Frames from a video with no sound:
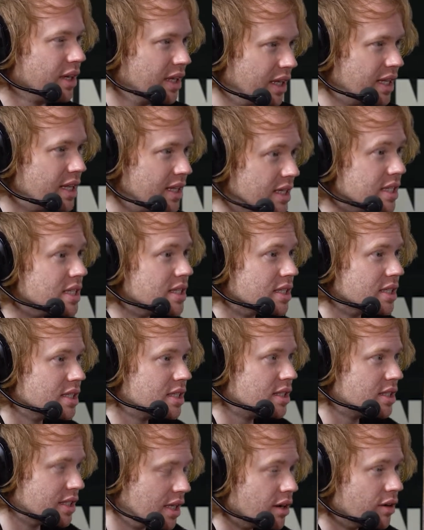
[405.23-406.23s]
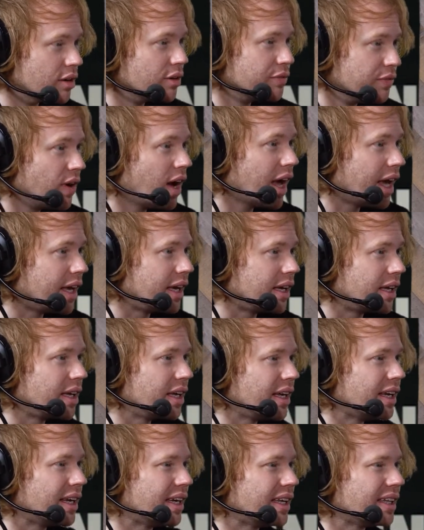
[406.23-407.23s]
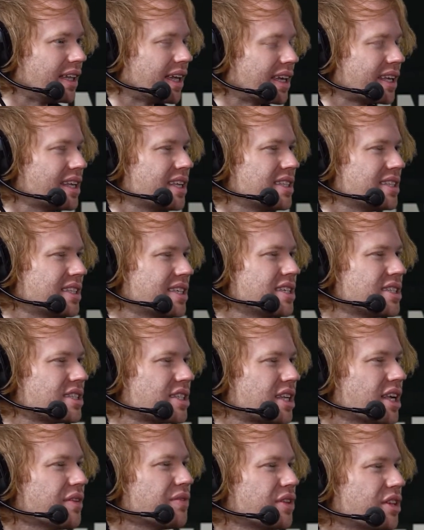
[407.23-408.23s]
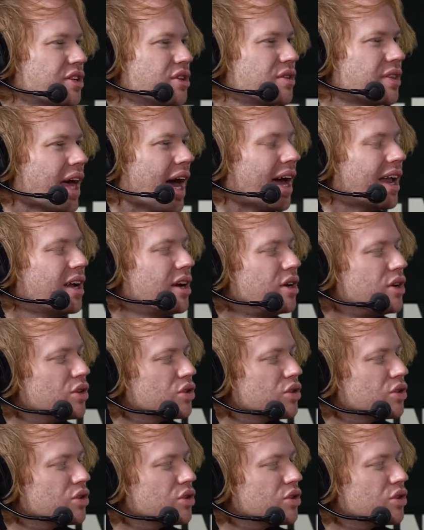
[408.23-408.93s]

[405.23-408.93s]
He is terrifying in it. Like, so he's giving you that.